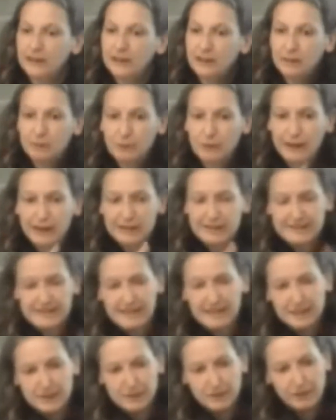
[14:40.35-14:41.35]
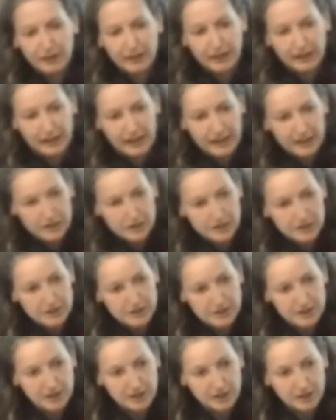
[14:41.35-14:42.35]
We get sets of regulations
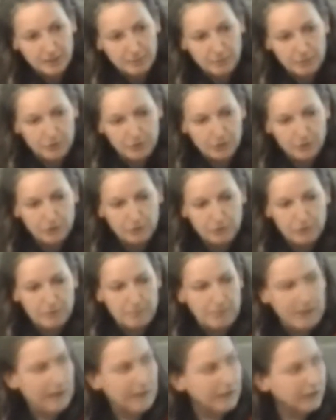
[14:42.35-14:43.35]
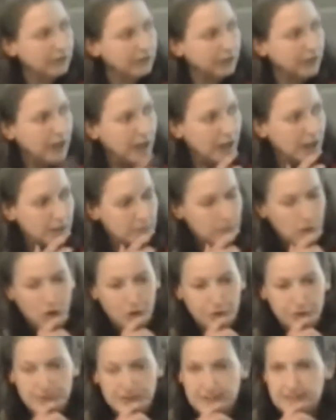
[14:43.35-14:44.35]
that come through from the burial
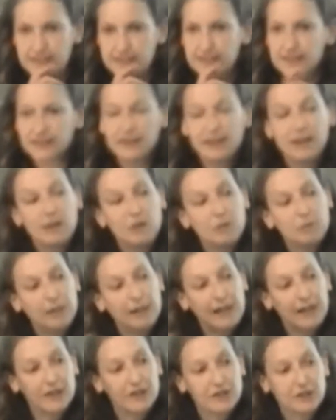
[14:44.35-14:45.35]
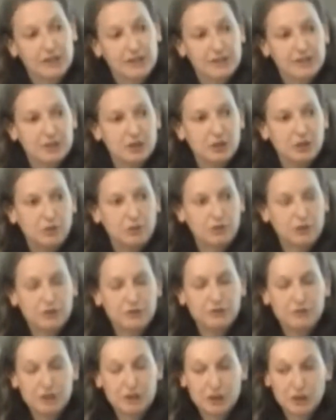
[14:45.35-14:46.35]
offices, but actually there's an awful lot of
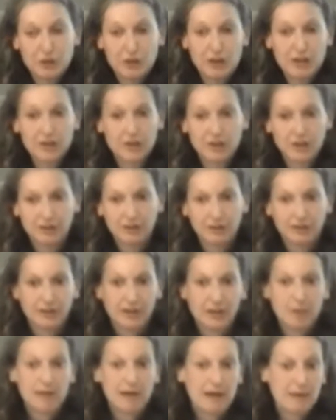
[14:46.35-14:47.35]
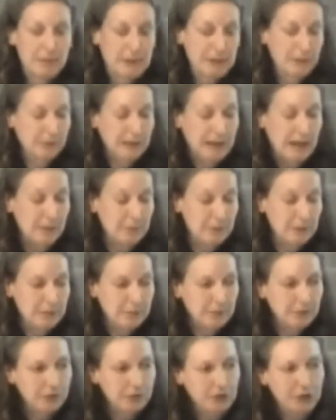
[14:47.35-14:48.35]
discretion about how people
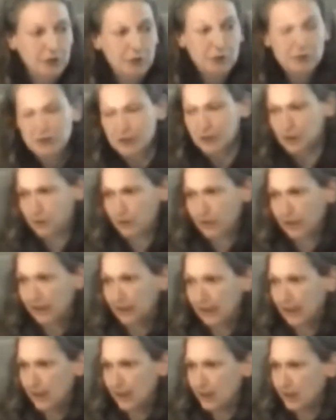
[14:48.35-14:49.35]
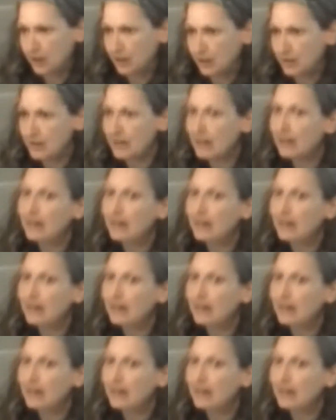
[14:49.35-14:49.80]
can use those regulations.